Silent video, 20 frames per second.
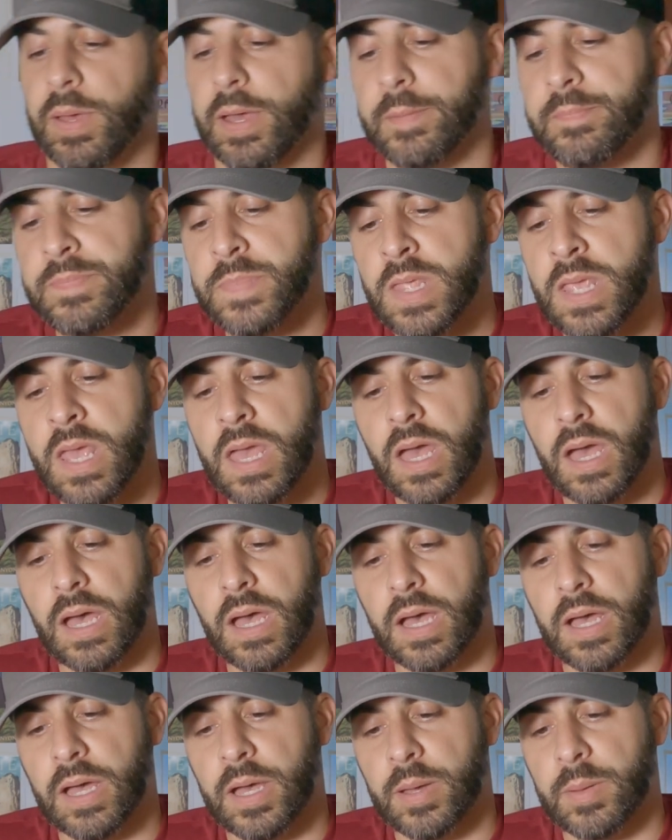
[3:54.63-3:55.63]
but
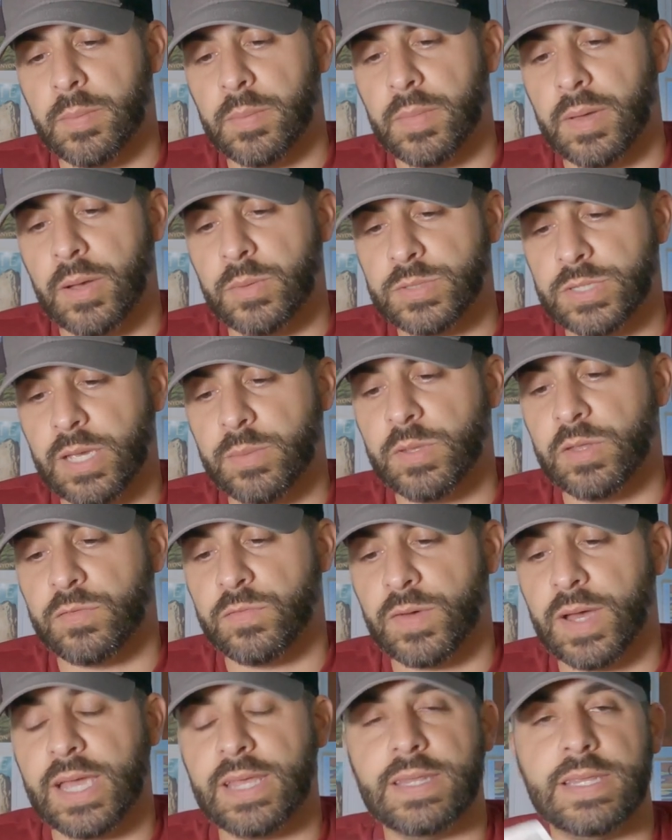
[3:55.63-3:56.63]
I was able to
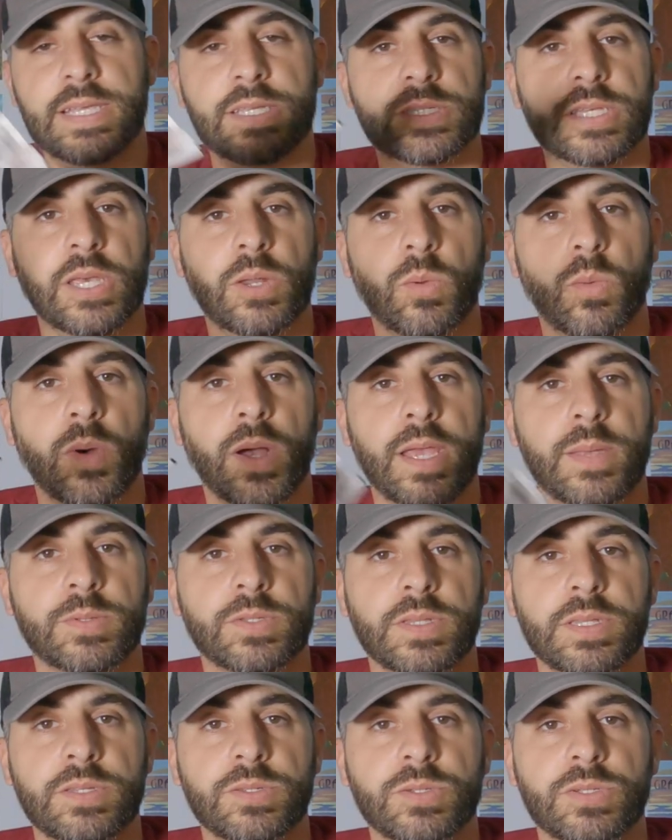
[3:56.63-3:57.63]
find these in wipes.
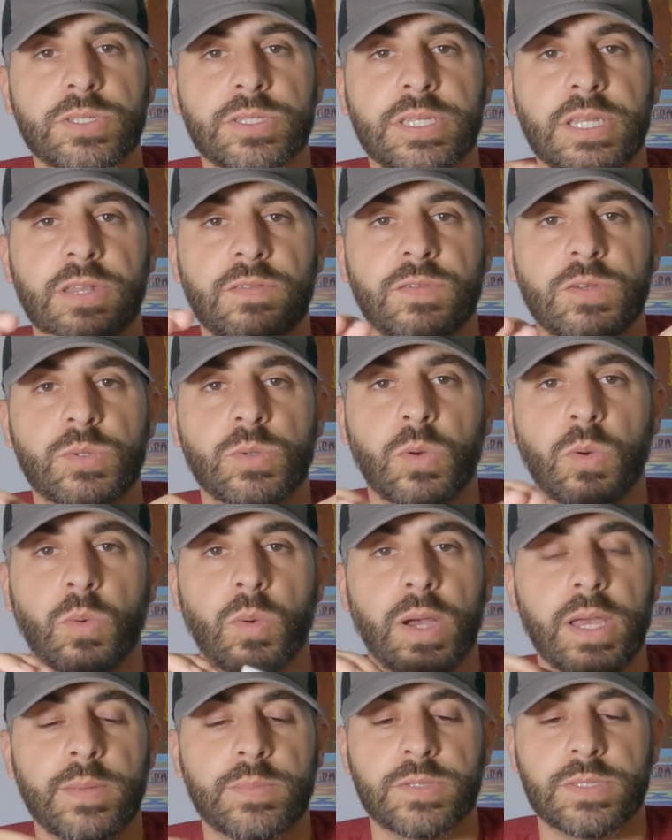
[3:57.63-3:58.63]
So these are just individual
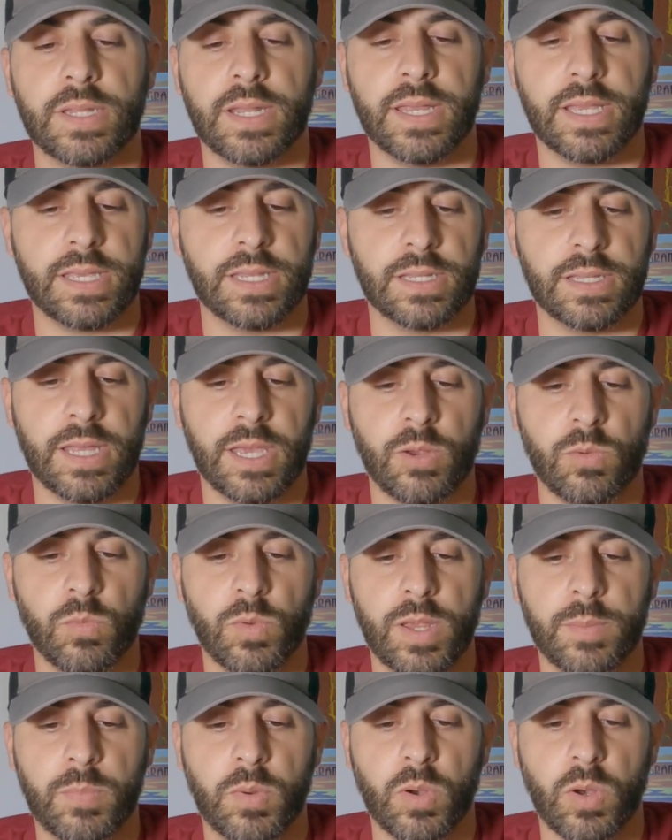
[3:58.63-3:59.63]
wipes that I can like
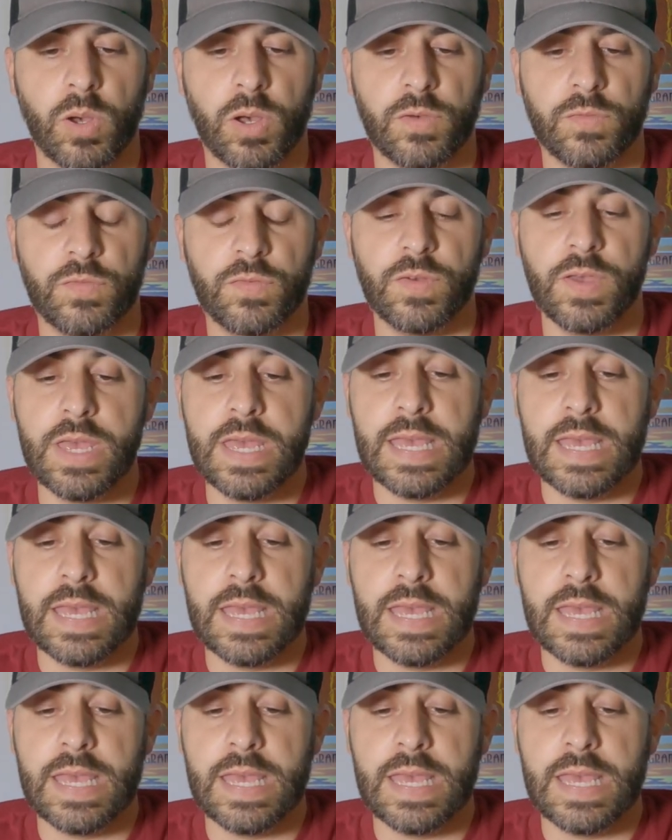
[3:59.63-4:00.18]
rip off